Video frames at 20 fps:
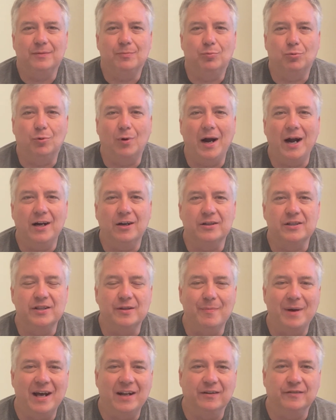prior to the
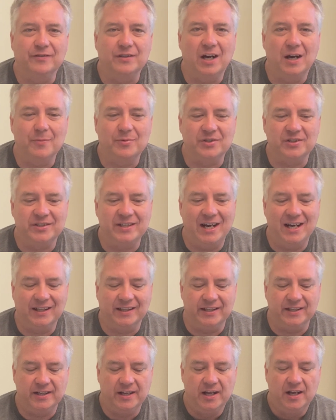Battle of Thompson's
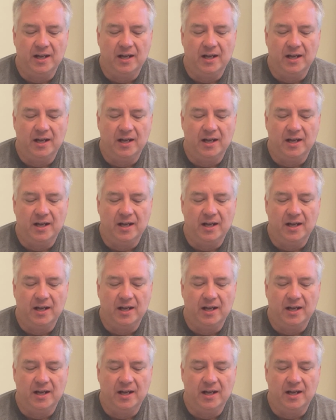Island